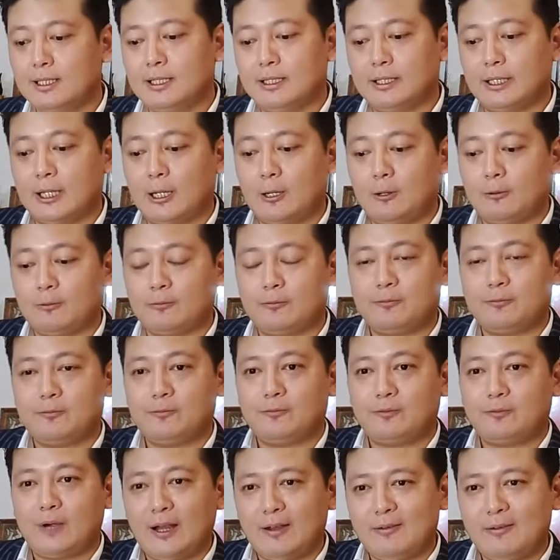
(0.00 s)
Now,
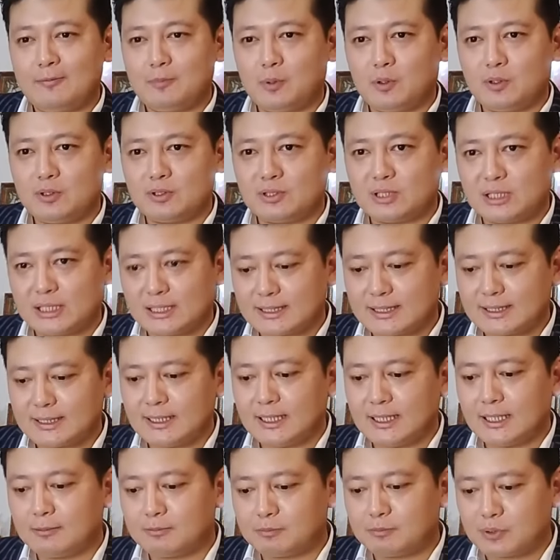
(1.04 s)

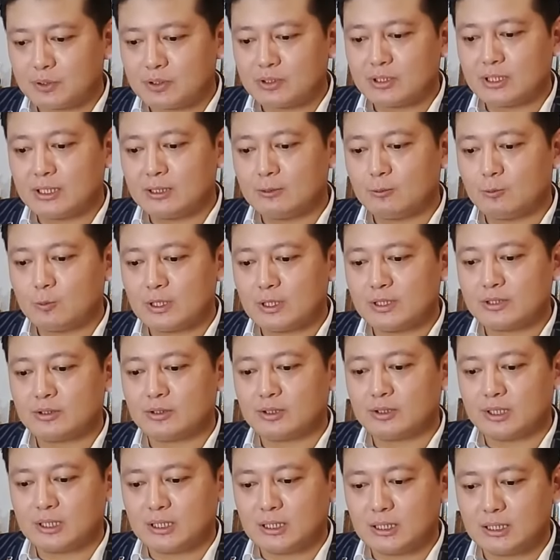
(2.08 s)
5.68% was
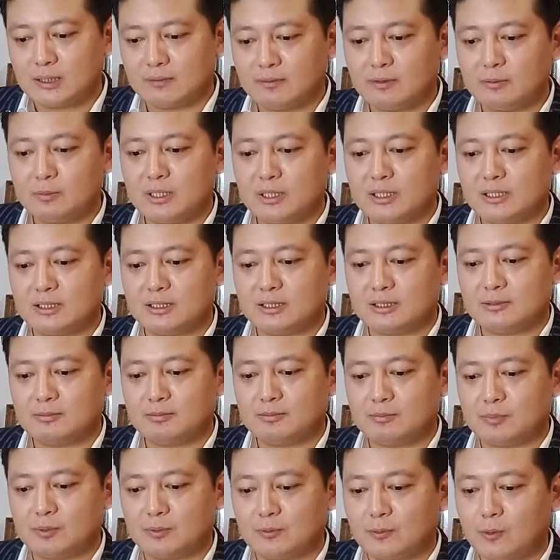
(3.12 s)
on government's
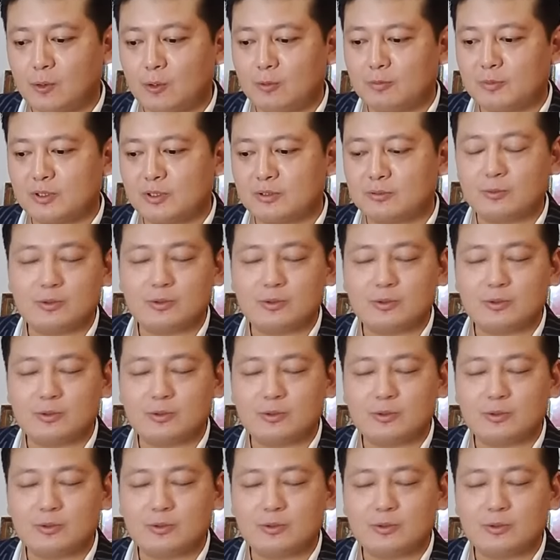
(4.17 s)
performance,